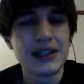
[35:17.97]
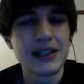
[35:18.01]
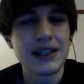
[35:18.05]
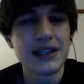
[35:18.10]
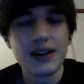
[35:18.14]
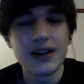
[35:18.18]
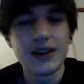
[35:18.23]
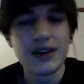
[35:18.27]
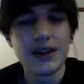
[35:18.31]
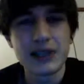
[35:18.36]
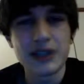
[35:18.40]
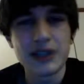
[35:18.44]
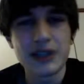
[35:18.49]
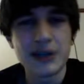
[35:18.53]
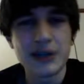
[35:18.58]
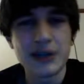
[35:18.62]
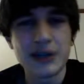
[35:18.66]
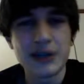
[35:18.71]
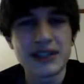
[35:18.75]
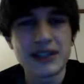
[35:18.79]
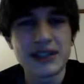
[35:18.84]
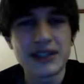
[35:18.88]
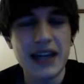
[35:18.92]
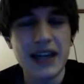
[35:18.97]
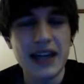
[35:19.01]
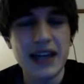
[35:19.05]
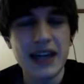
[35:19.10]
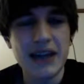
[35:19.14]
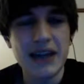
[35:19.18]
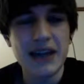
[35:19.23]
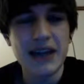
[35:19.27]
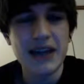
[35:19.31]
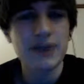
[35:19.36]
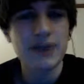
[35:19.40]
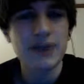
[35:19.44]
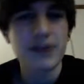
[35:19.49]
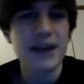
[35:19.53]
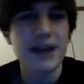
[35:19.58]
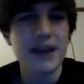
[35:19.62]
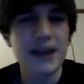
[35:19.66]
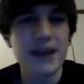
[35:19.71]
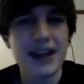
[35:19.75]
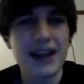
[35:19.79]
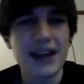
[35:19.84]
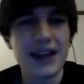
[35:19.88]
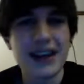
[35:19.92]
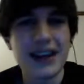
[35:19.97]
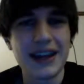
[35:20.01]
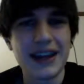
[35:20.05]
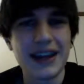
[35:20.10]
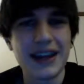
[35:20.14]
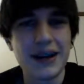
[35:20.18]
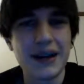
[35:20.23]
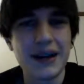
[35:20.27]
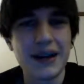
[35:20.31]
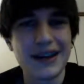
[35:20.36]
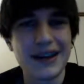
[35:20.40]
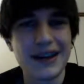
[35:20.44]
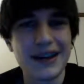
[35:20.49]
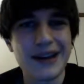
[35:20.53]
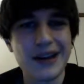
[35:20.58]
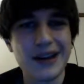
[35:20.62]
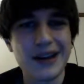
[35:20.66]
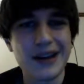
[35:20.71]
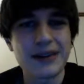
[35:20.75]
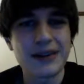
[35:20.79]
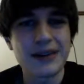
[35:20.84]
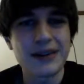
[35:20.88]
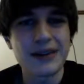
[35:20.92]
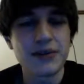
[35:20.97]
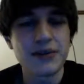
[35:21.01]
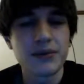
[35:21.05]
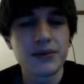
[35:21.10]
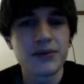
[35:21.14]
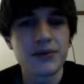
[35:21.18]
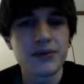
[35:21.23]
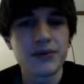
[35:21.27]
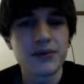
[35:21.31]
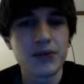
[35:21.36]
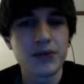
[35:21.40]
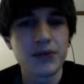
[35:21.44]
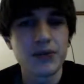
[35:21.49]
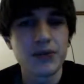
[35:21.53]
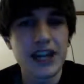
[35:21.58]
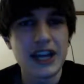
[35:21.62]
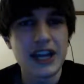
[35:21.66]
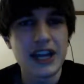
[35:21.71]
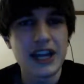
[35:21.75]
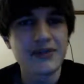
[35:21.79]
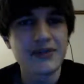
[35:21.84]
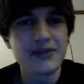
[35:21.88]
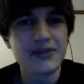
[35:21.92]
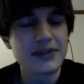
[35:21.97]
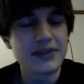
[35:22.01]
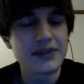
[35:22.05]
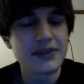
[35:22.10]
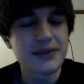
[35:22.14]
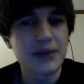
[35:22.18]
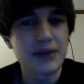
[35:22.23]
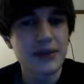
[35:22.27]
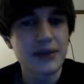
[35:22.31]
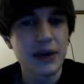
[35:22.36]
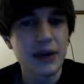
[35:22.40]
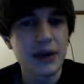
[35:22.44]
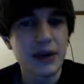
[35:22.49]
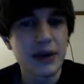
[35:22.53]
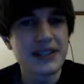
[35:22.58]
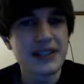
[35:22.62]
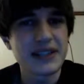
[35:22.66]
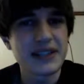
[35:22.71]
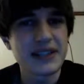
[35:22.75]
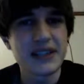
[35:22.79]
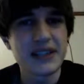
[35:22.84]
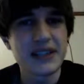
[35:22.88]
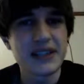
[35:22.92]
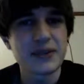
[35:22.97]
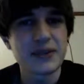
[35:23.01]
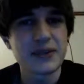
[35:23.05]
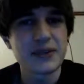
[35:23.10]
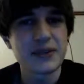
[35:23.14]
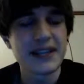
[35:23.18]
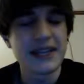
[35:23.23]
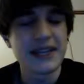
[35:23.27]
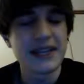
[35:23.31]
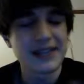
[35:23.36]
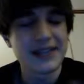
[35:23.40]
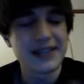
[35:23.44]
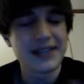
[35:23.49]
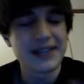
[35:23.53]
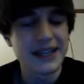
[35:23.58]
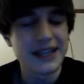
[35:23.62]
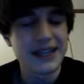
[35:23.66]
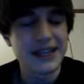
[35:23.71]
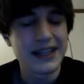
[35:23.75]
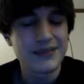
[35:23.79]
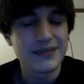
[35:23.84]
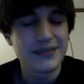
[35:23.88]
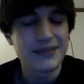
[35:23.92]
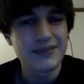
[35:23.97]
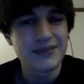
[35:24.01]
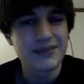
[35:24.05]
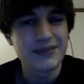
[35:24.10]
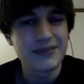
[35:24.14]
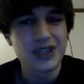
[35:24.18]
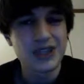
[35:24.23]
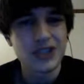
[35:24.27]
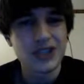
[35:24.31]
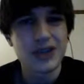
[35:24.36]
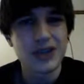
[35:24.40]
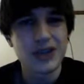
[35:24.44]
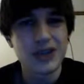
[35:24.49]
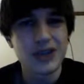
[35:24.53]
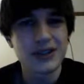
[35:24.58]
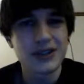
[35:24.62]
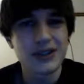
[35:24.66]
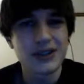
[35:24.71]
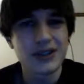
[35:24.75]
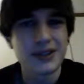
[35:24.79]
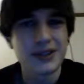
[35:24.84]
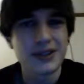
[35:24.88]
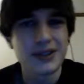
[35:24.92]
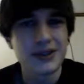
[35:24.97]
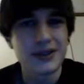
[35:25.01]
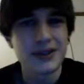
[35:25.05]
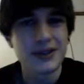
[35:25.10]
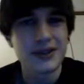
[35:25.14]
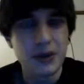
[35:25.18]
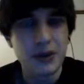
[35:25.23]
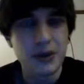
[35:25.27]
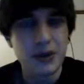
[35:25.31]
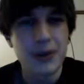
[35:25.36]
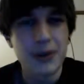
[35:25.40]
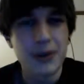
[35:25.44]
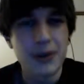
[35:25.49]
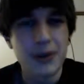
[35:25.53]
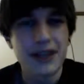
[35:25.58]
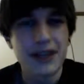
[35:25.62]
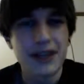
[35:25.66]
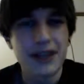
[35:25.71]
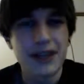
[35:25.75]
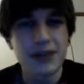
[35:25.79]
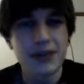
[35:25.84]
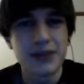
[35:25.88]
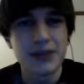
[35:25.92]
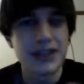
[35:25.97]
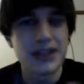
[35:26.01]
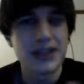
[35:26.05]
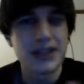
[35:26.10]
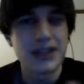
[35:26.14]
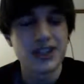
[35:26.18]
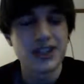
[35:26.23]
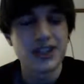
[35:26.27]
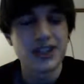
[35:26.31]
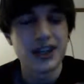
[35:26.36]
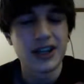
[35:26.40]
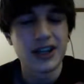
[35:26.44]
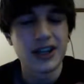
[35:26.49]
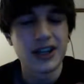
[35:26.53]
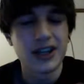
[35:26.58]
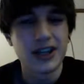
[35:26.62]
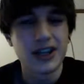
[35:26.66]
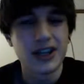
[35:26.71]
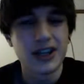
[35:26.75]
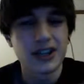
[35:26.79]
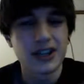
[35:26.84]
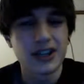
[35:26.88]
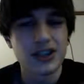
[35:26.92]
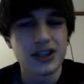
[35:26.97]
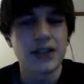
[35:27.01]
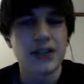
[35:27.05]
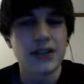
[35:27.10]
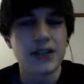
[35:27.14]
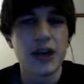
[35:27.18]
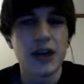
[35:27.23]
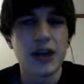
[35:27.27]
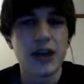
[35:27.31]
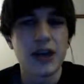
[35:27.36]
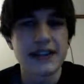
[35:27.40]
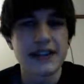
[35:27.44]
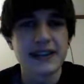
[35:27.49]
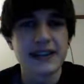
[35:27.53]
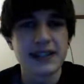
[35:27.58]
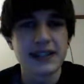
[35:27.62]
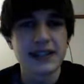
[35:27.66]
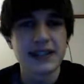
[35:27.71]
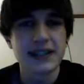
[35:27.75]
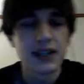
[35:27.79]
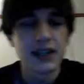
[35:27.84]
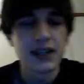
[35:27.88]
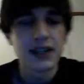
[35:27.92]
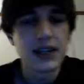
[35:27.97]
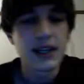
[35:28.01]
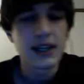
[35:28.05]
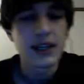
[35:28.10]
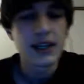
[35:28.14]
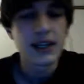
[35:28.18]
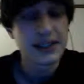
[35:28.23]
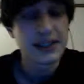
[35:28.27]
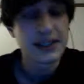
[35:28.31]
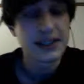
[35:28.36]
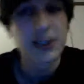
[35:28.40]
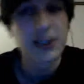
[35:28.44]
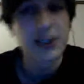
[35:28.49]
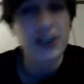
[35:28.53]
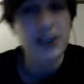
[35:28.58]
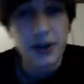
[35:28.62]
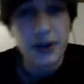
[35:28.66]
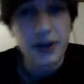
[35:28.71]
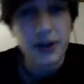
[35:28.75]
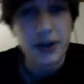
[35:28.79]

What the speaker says: all those other ones that I can't name off the top of my head, like Iraq and Iran. Which again, by the way, Saddam Hussein did not shelter terrorists, so if you're a Republican and you believe that shit, shove it up your ass. Because it's not true.